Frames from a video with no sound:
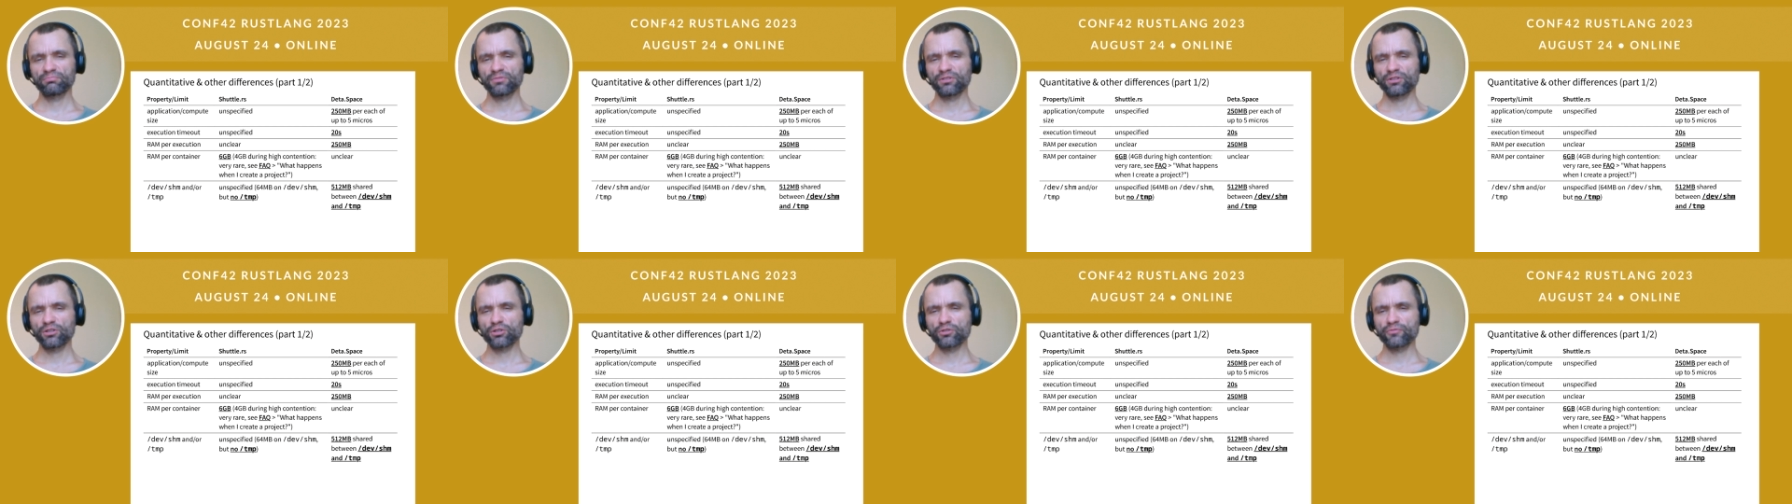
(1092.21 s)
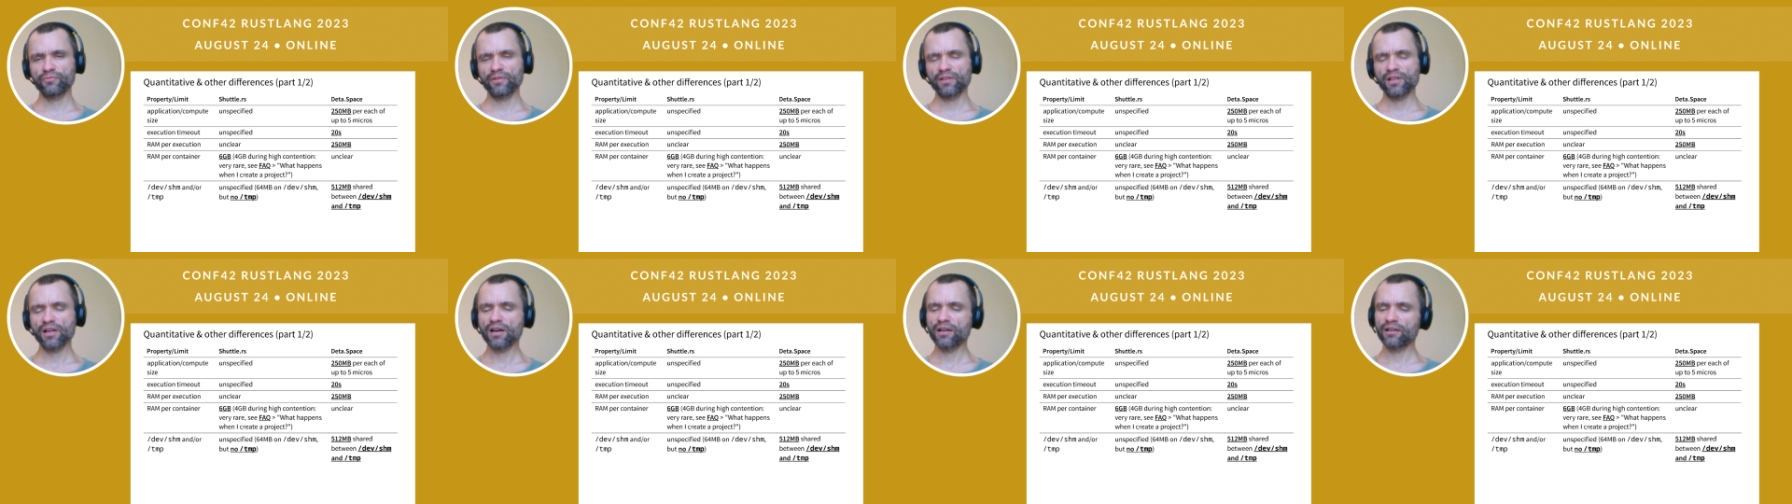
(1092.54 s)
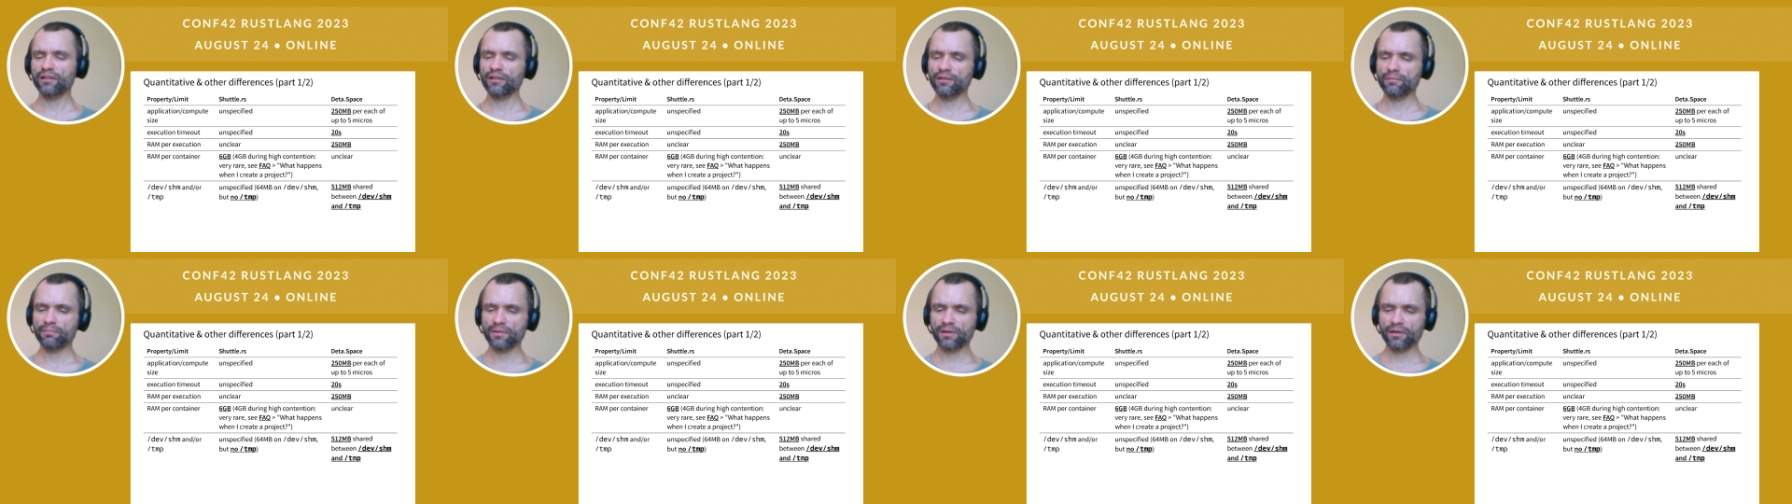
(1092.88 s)
those will
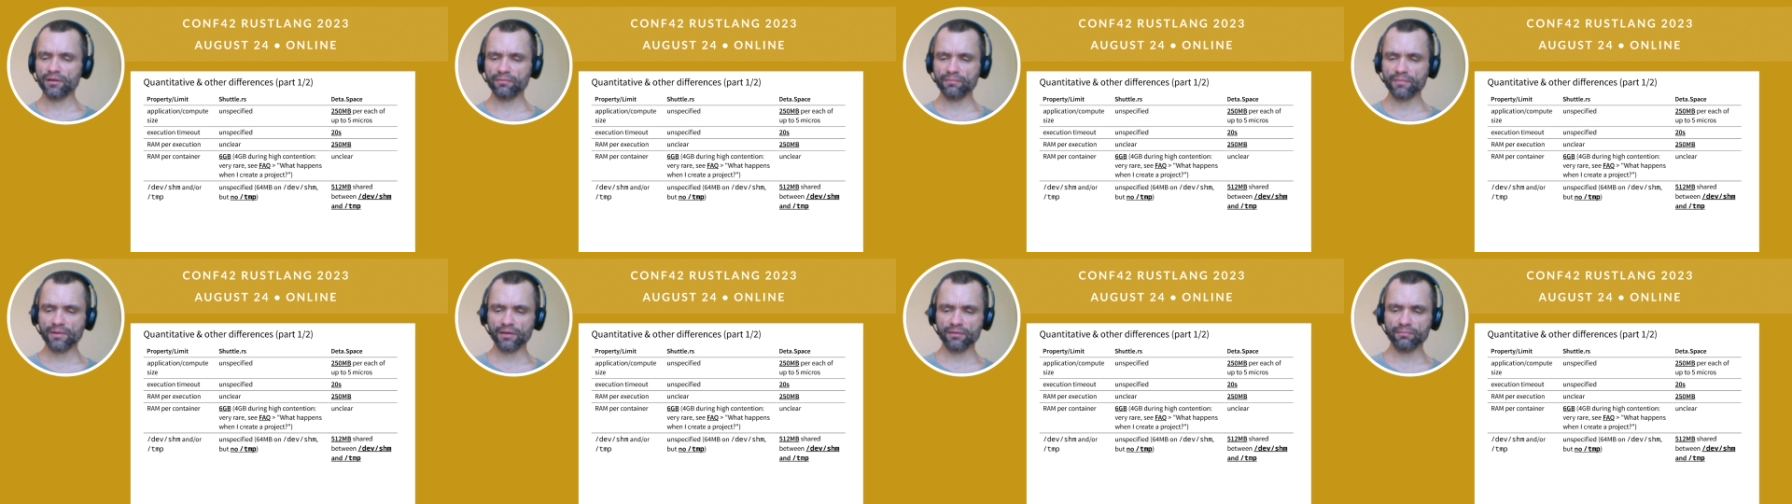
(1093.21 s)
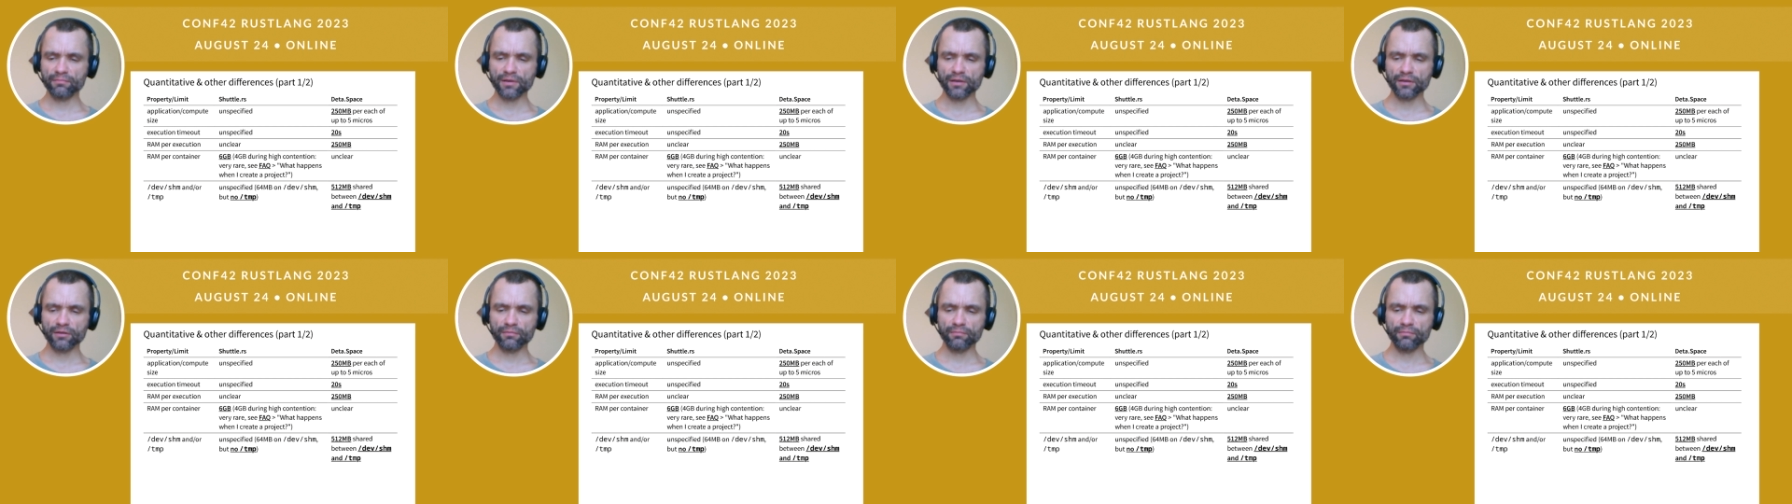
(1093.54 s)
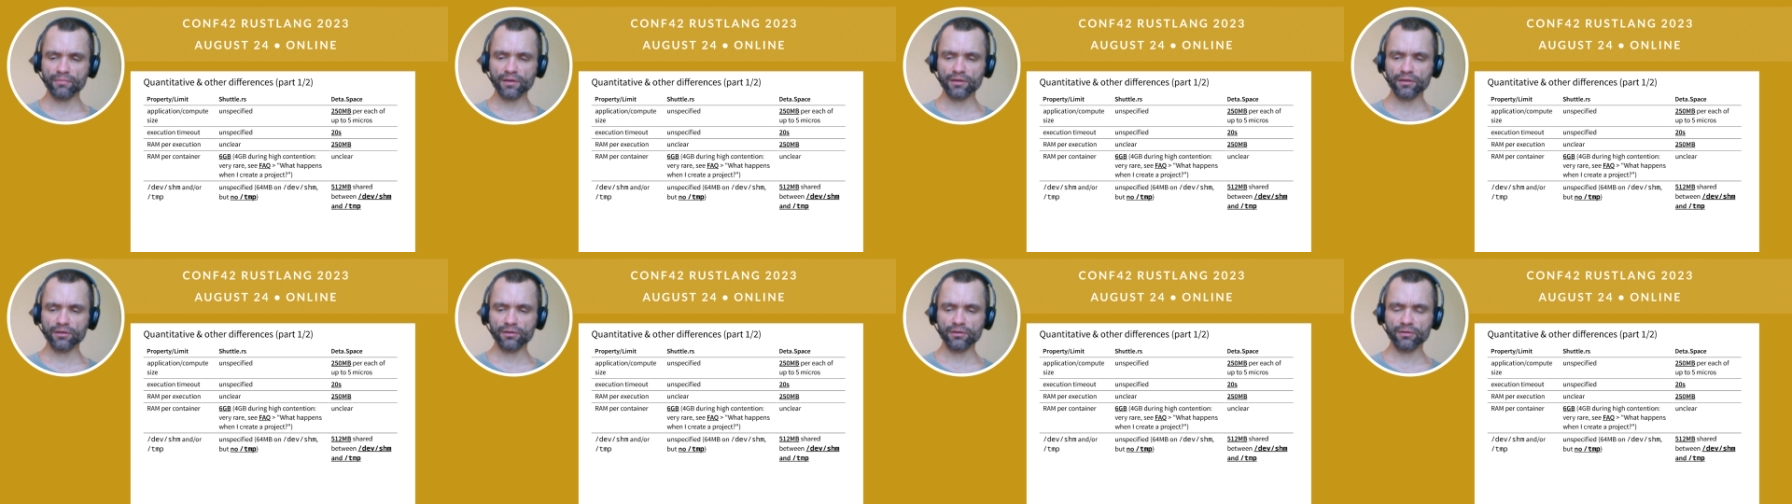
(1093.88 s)
hardly make make make,
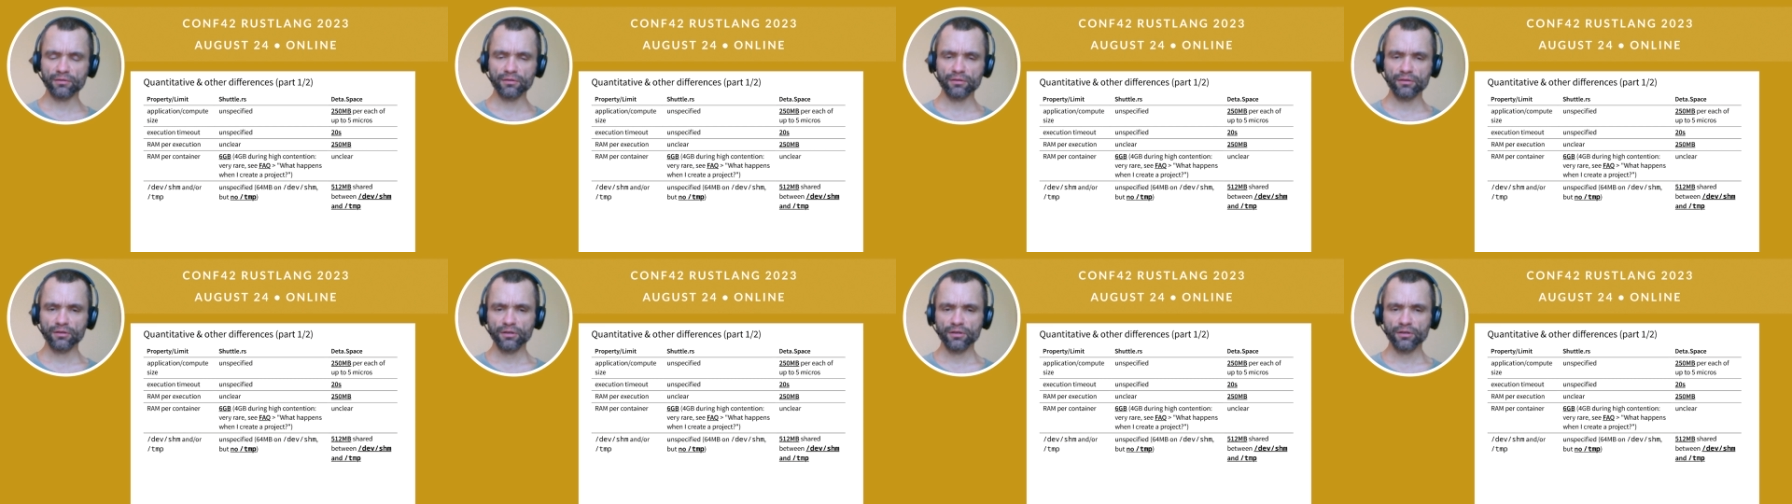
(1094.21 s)
make a,